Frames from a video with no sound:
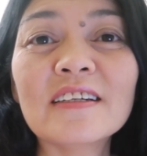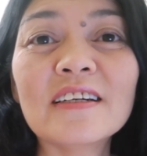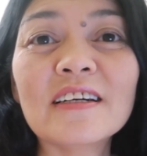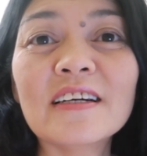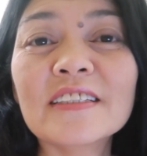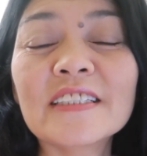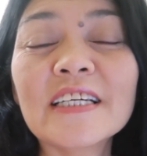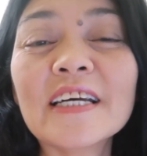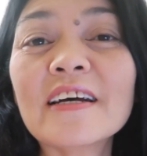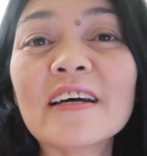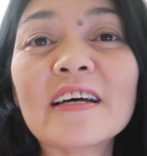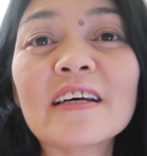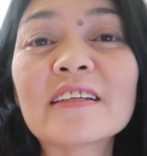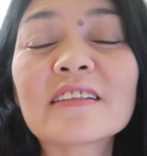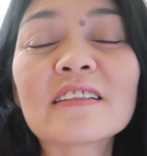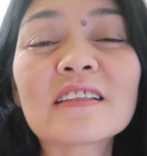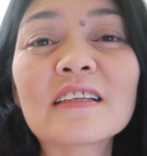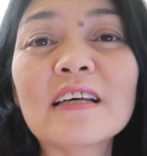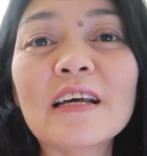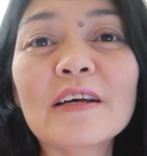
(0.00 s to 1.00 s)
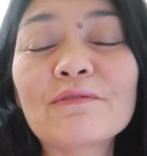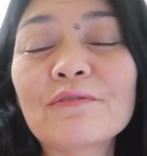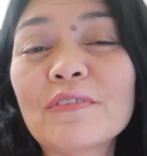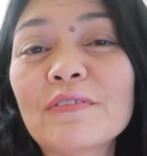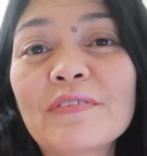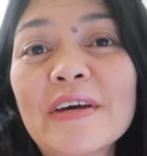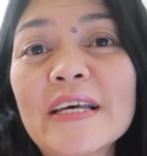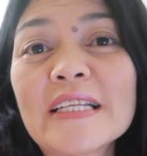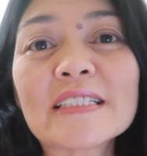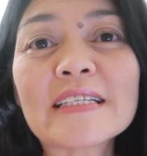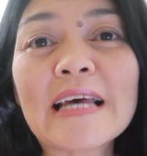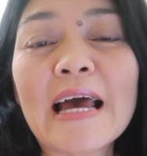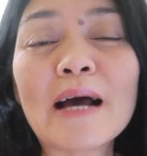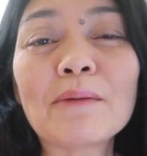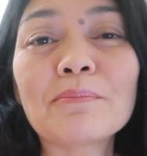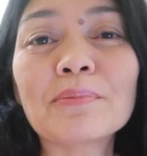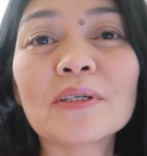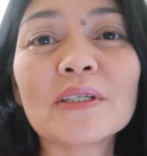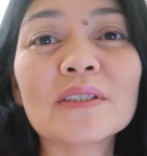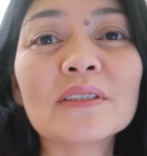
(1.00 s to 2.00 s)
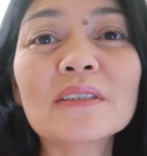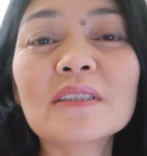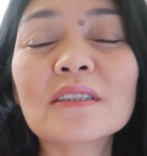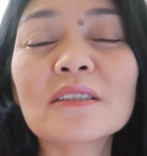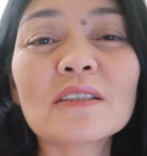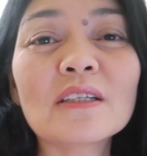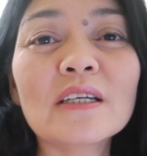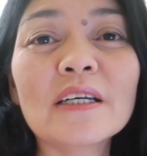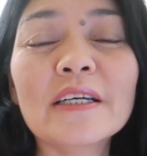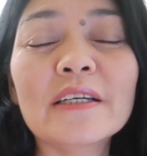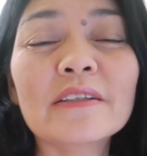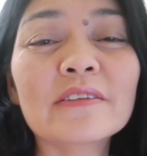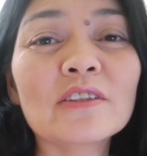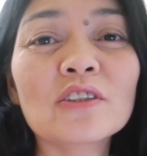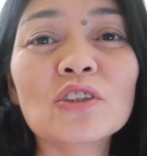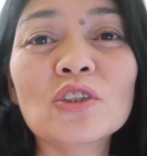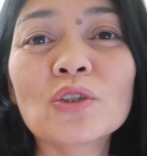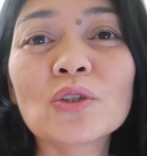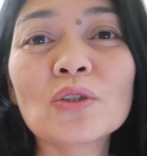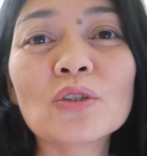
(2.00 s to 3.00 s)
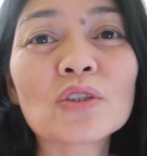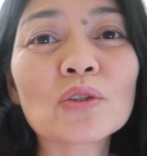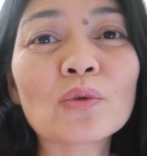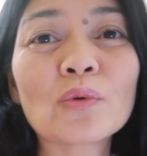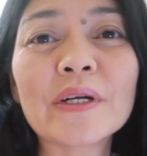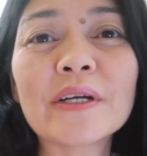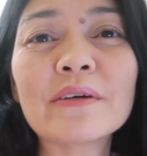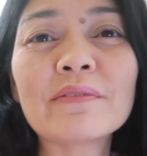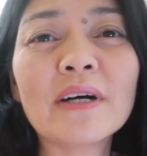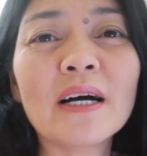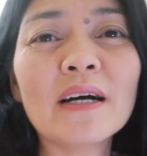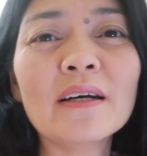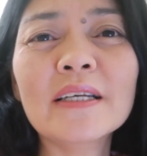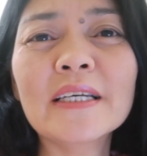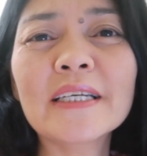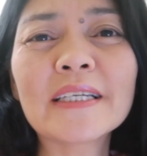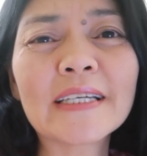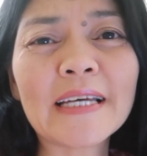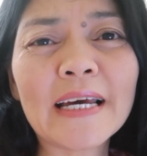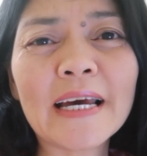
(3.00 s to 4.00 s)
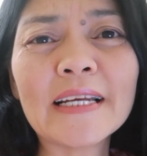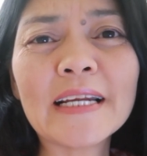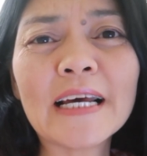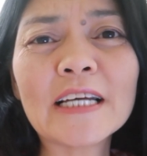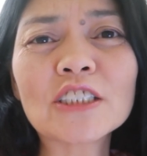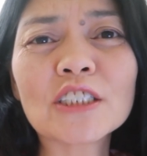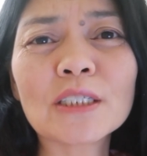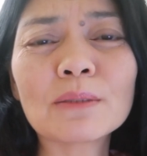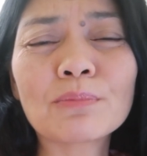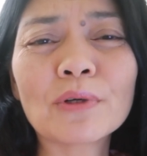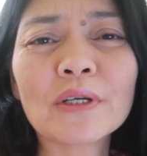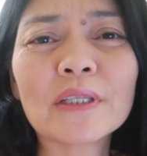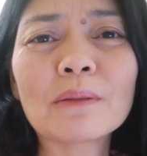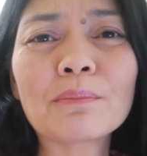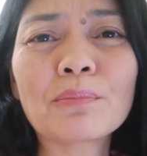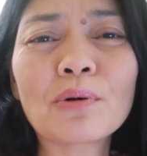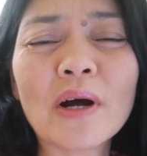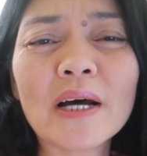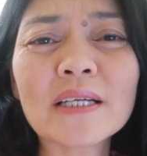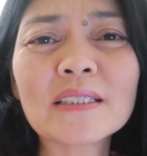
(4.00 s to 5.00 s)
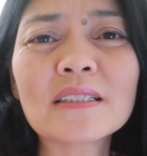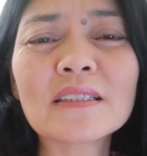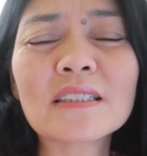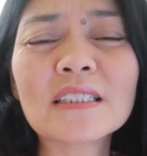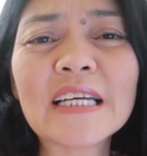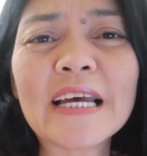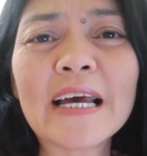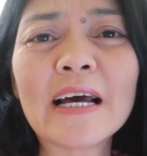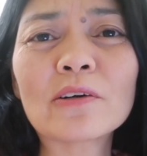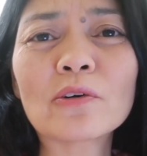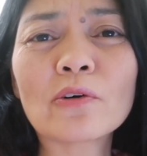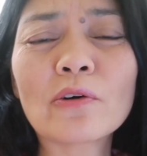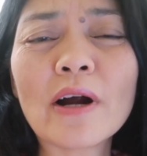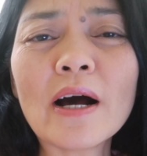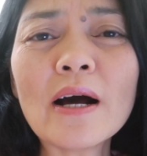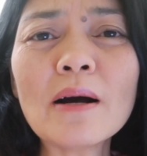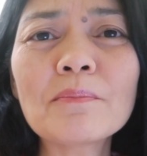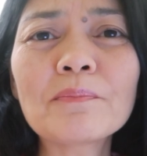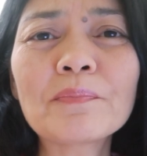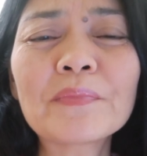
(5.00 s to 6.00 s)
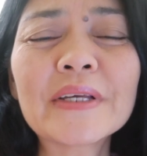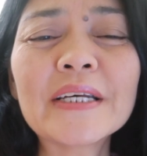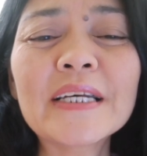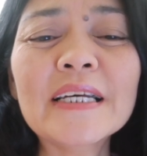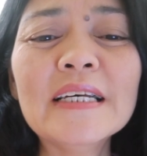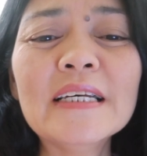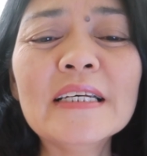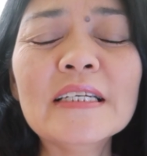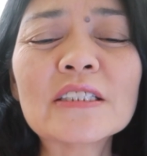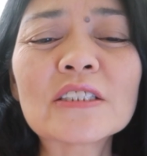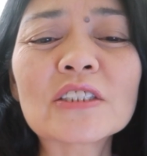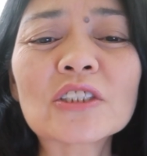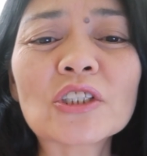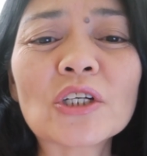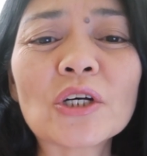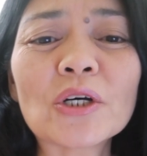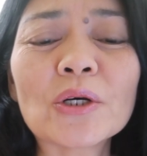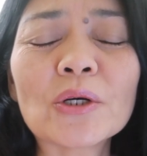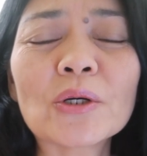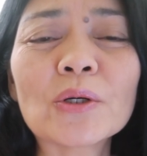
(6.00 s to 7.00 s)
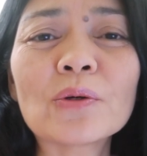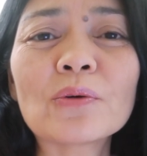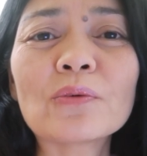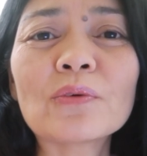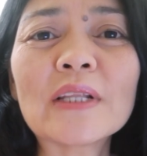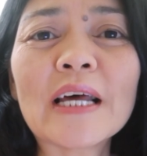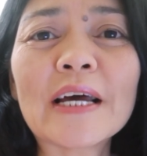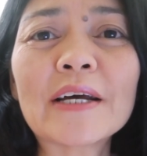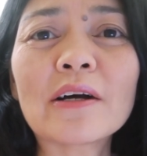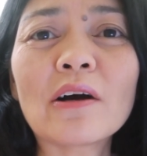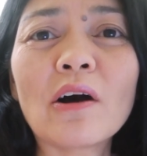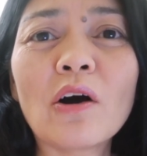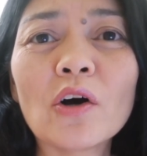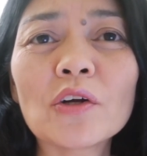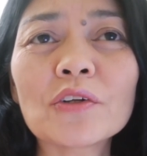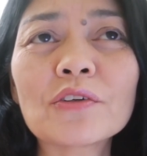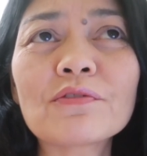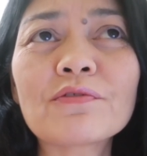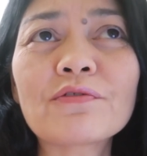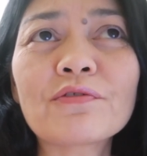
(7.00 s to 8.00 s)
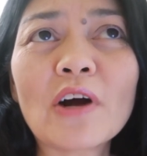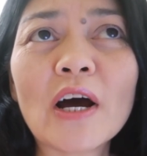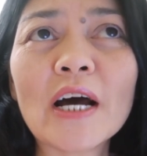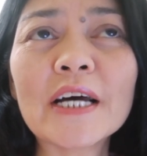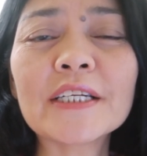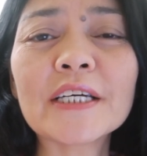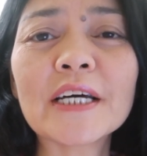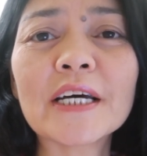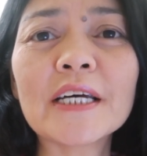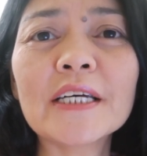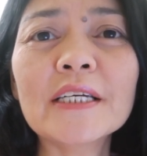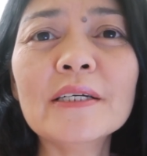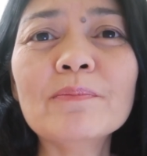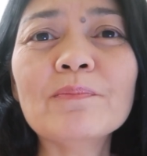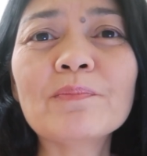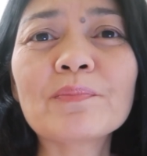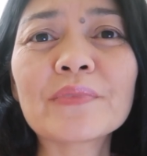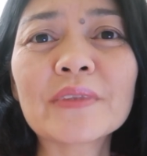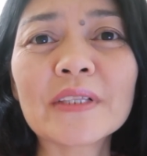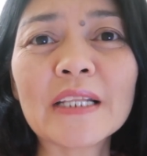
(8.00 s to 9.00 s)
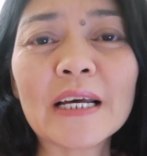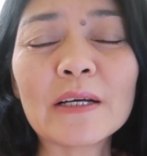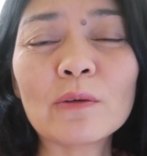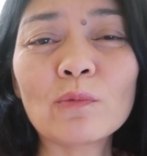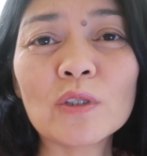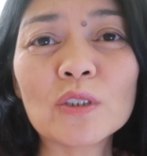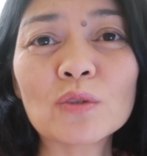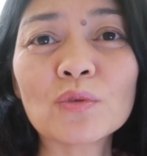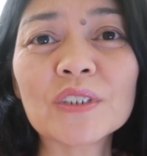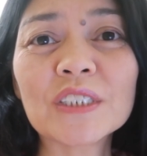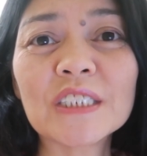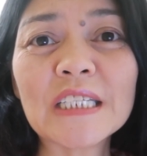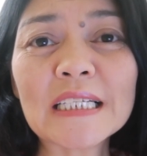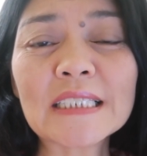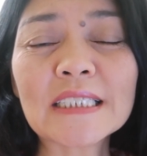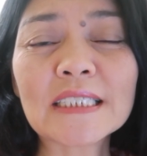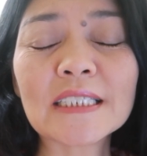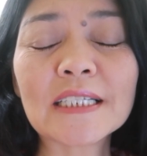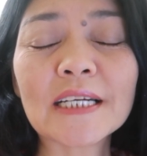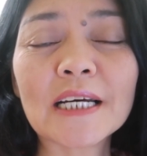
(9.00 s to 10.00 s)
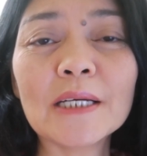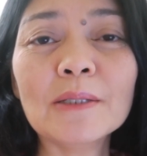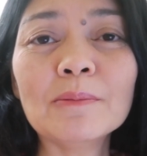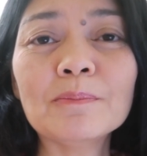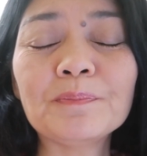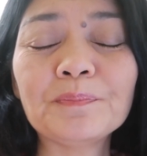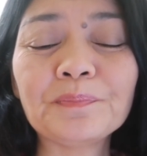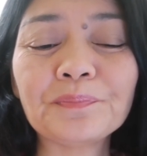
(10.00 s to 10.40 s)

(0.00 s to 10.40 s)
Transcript: yeah, and if events happen in the news or whatever, it can actually bring the prices down or up. So like on Friday, like which was yesterday,